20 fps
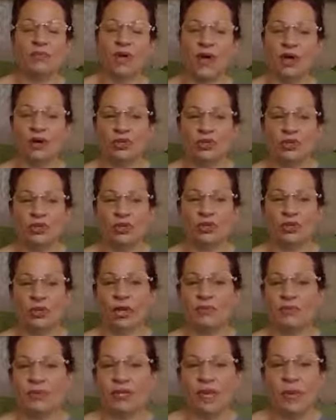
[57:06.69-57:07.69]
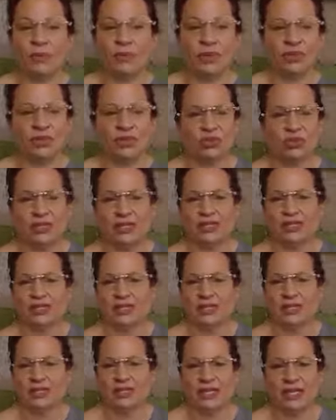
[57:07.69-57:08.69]
hunger coming up in you in this
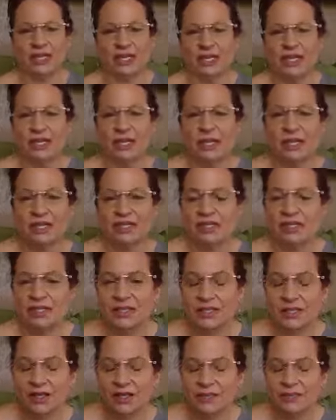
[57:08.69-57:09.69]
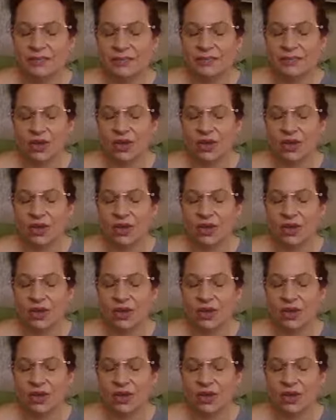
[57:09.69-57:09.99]
season and just um,